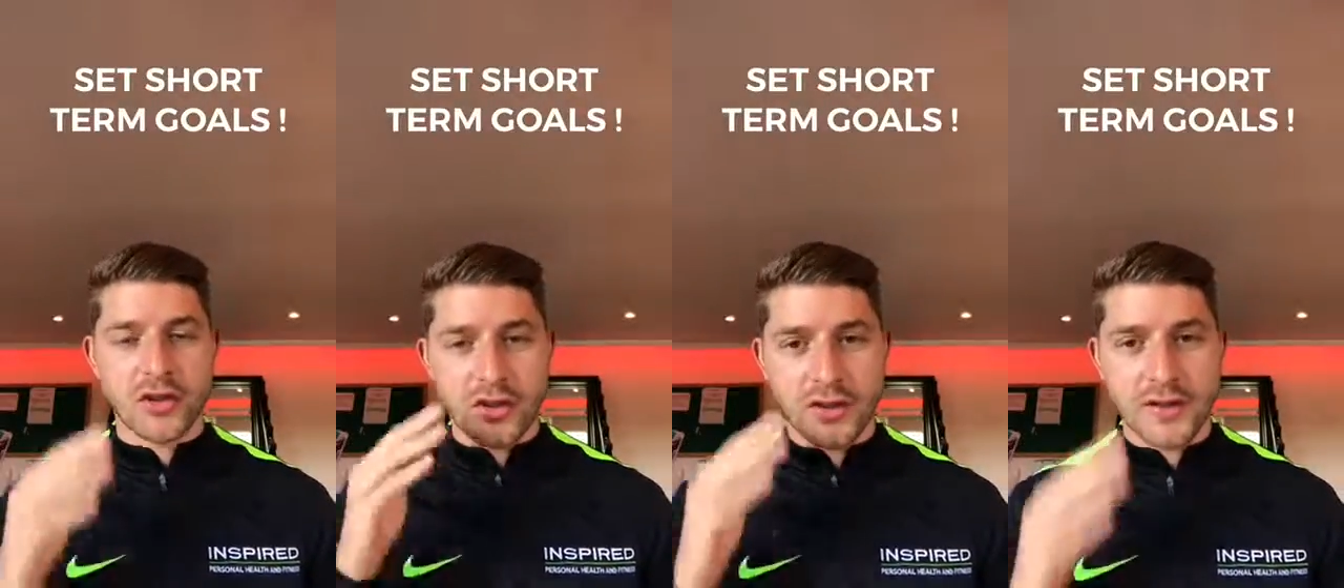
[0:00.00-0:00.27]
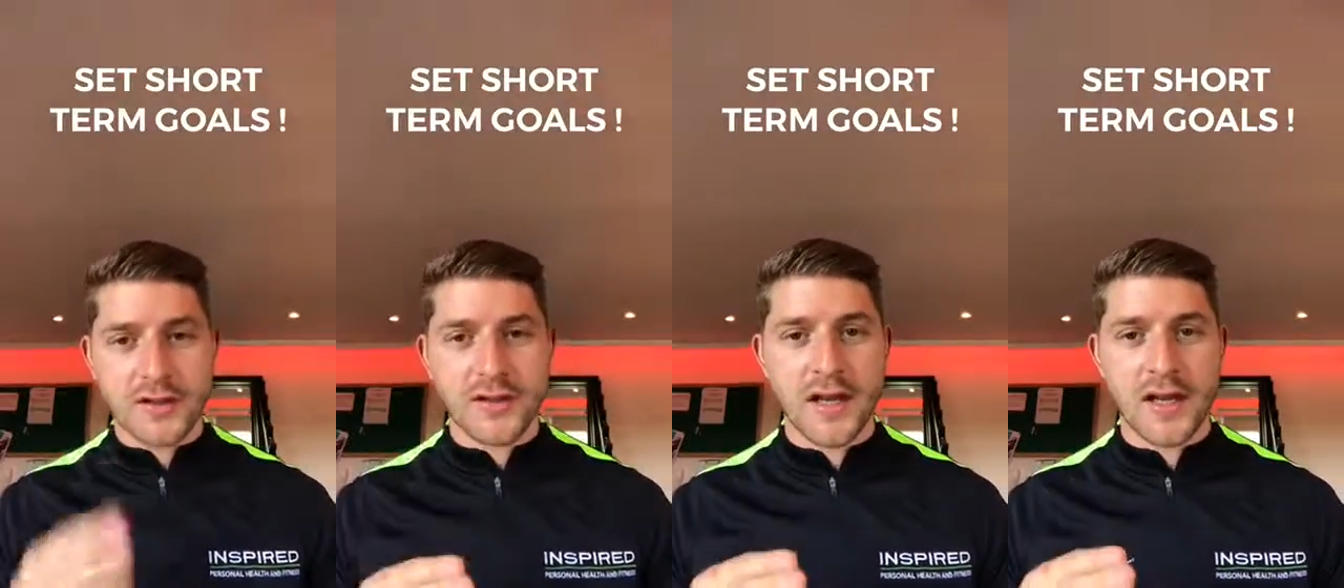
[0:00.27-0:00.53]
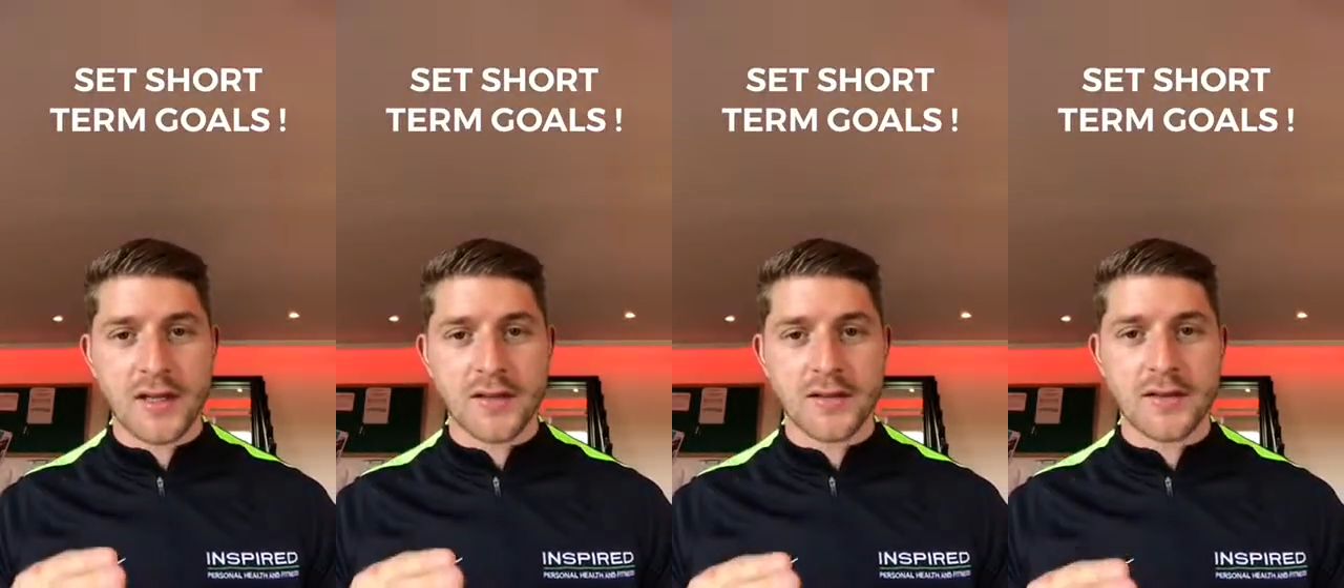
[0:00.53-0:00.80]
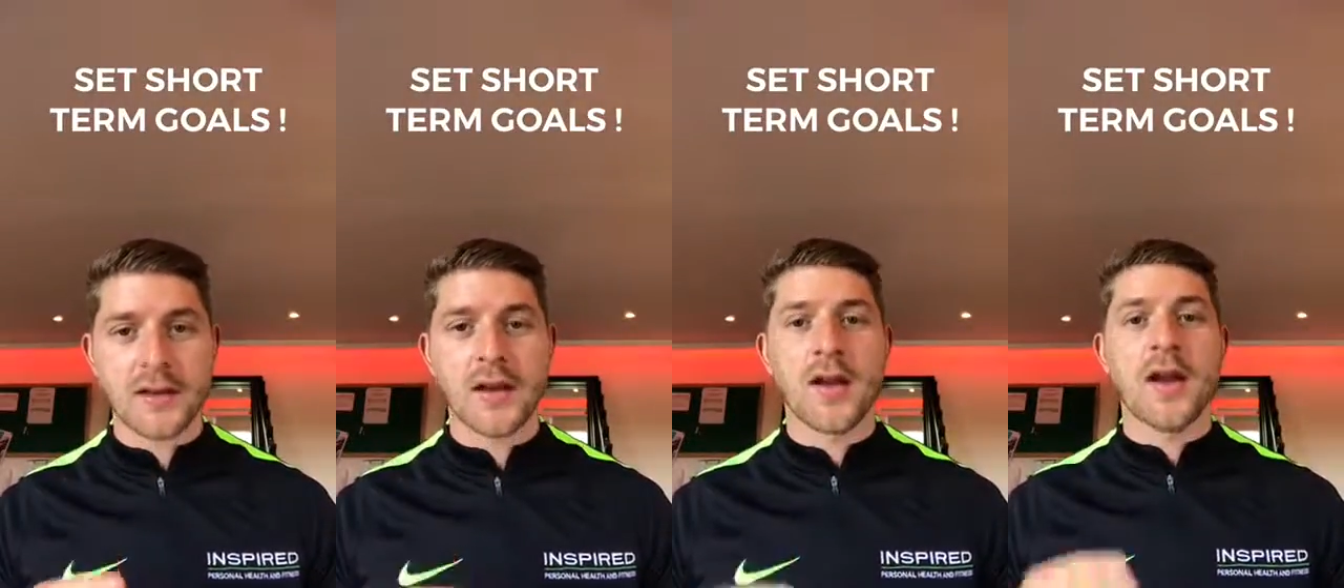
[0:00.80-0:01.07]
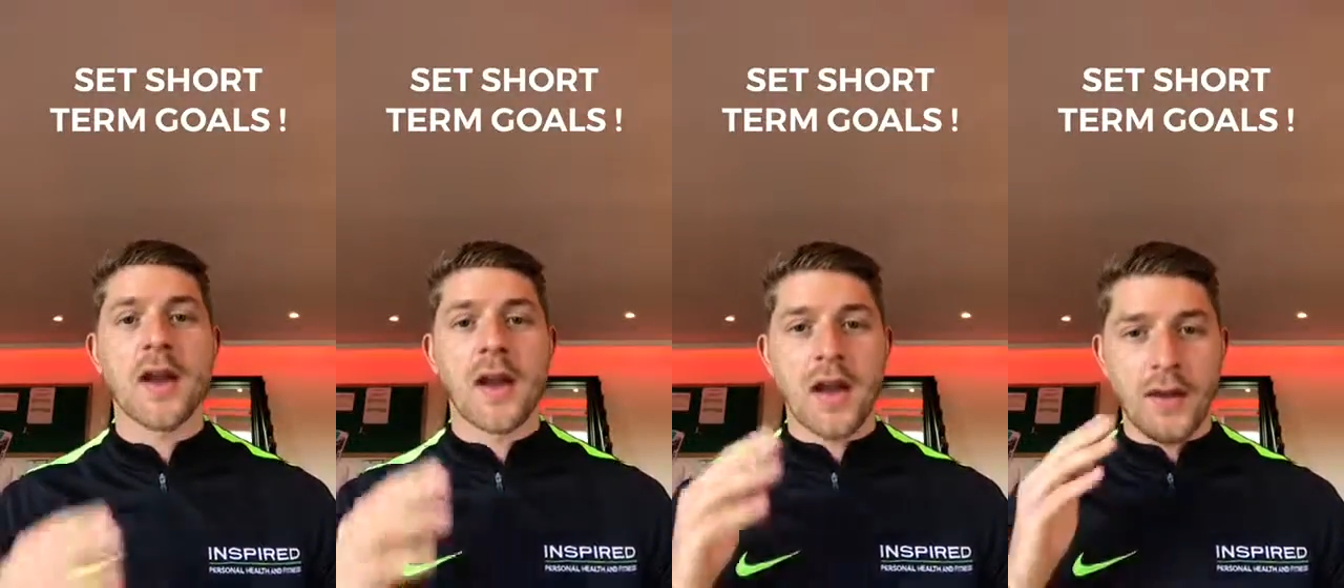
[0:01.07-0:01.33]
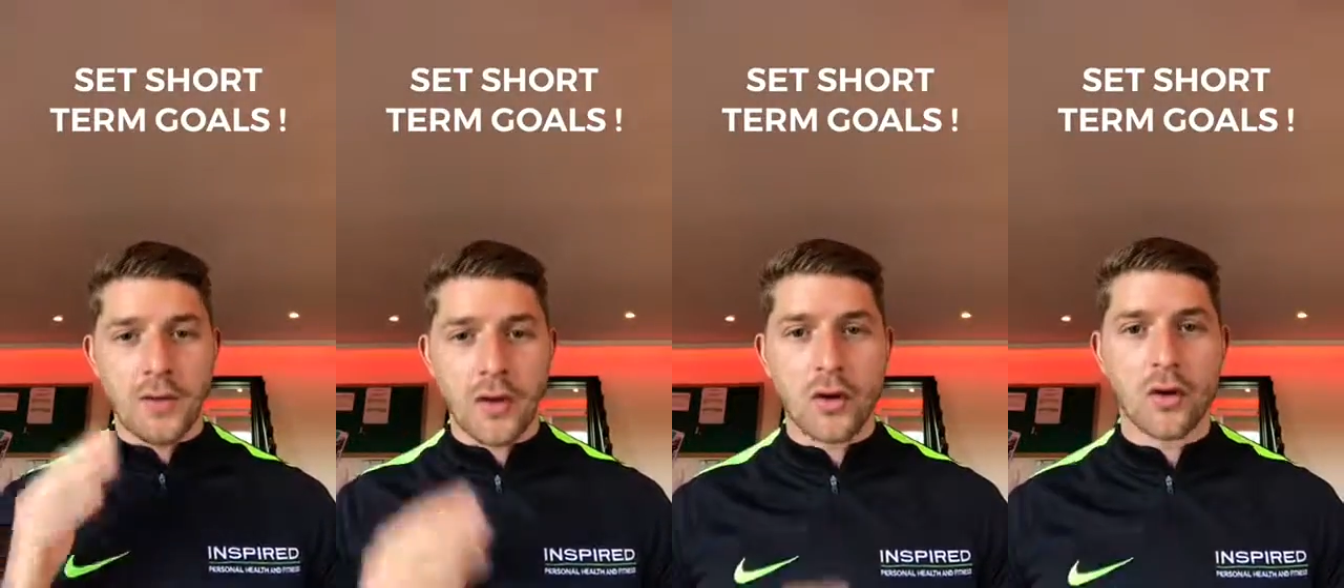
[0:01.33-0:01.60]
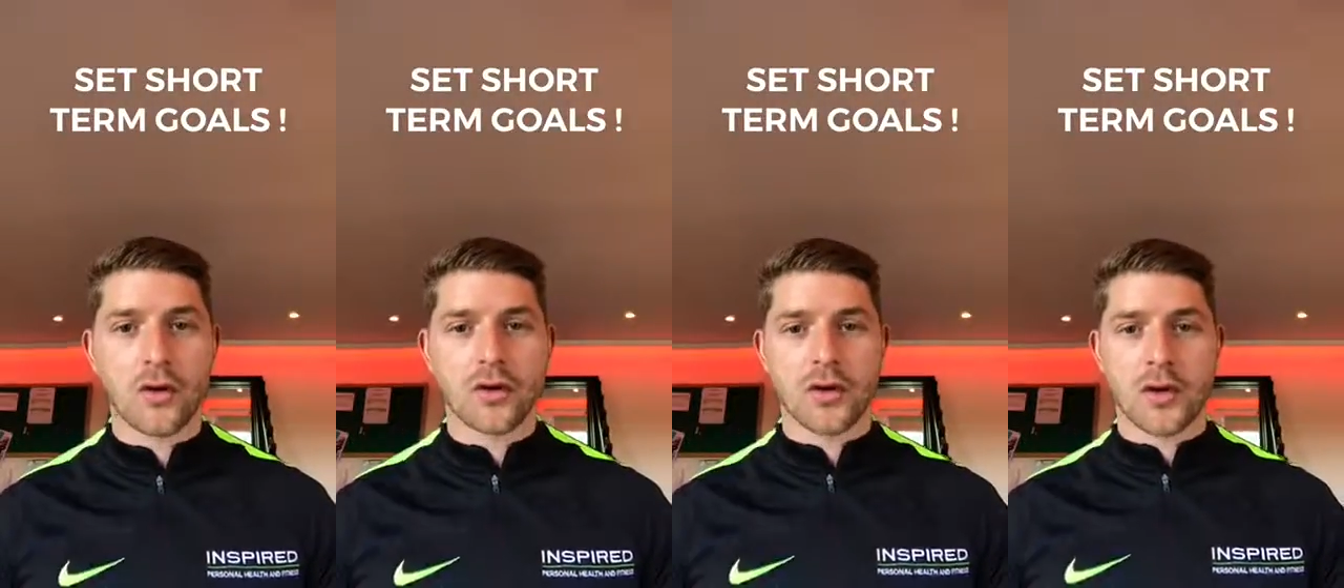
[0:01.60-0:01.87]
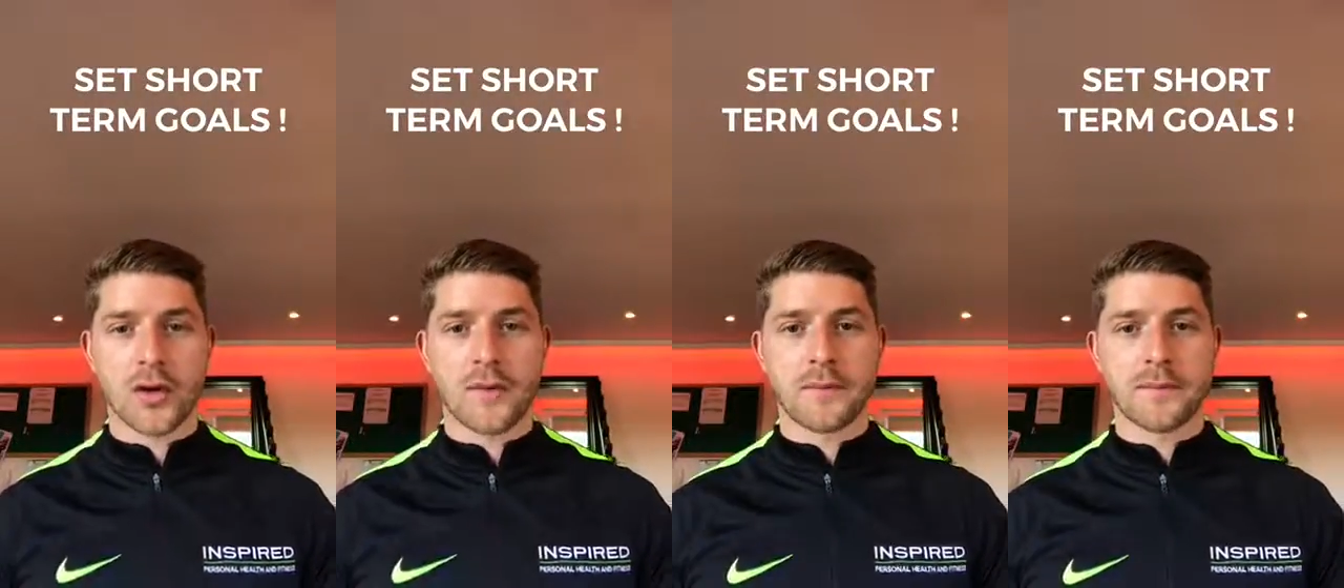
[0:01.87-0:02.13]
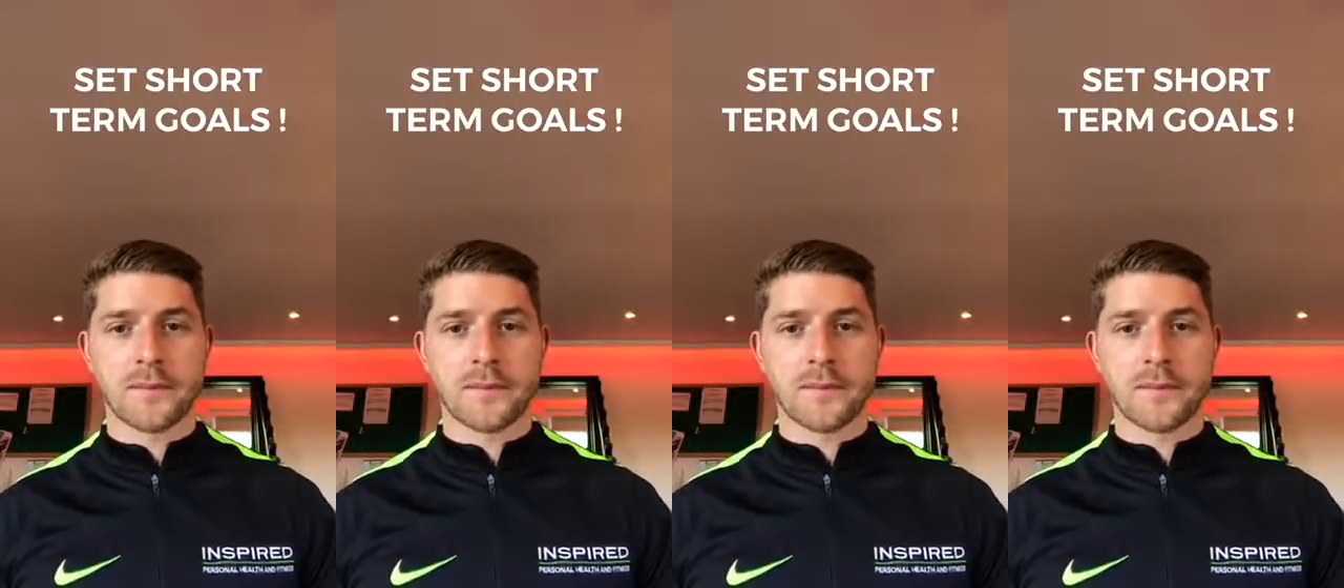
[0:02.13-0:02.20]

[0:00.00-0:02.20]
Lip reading: success in the long term.